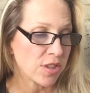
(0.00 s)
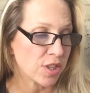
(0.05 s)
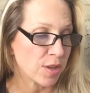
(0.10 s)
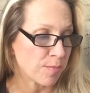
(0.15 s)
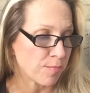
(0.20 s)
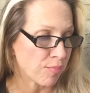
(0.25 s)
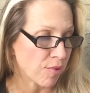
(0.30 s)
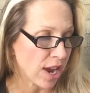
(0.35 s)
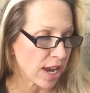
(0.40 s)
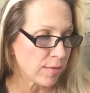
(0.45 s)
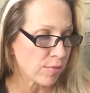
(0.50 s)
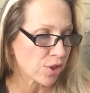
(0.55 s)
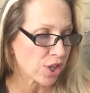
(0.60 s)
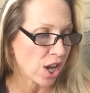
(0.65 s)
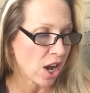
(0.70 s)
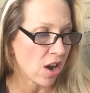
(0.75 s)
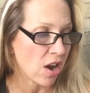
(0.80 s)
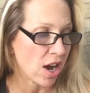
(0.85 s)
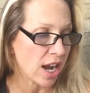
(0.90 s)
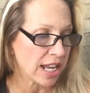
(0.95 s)
The bread was
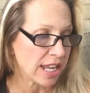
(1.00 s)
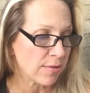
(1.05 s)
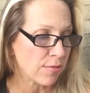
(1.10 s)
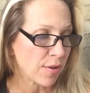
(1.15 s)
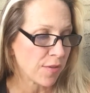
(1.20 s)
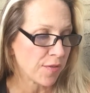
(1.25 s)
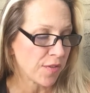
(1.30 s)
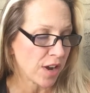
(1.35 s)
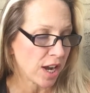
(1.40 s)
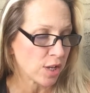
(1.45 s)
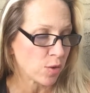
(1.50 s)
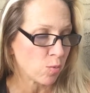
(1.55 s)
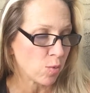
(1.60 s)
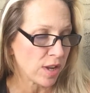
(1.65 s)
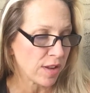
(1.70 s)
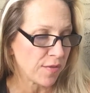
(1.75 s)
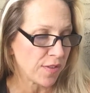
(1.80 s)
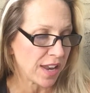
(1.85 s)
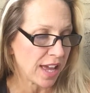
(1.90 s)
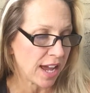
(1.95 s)
a highly refined
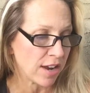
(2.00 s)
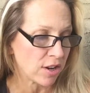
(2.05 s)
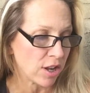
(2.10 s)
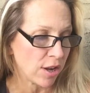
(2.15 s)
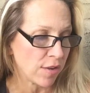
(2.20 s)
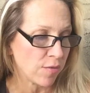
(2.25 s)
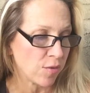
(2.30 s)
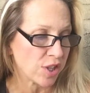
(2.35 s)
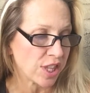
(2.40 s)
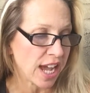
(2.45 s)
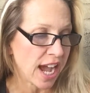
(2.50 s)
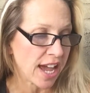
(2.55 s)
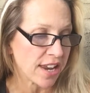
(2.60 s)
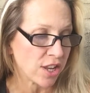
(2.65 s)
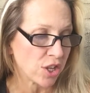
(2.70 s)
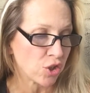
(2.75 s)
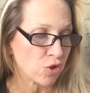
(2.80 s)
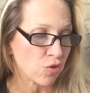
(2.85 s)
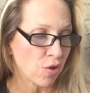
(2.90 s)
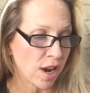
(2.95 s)
wheat flour loaf with
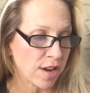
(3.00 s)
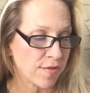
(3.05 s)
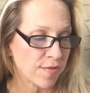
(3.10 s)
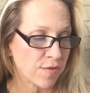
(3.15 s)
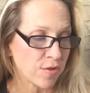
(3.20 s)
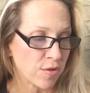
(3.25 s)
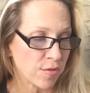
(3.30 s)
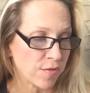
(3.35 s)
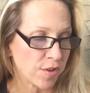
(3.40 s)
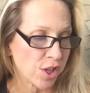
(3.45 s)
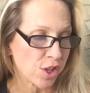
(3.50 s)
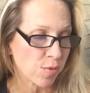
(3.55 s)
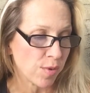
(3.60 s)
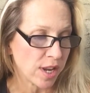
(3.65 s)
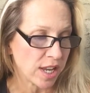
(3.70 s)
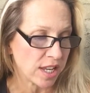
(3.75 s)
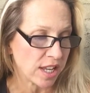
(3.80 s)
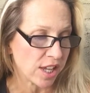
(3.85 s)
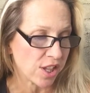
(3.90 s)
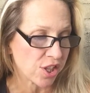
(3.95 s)
added dried fruit for
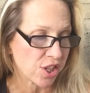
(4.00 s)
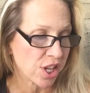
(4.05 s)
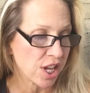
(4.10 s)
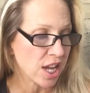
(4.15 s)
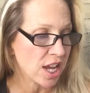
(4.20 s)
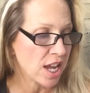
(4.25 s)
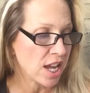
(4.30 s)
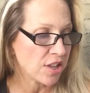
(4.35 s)
sweetness.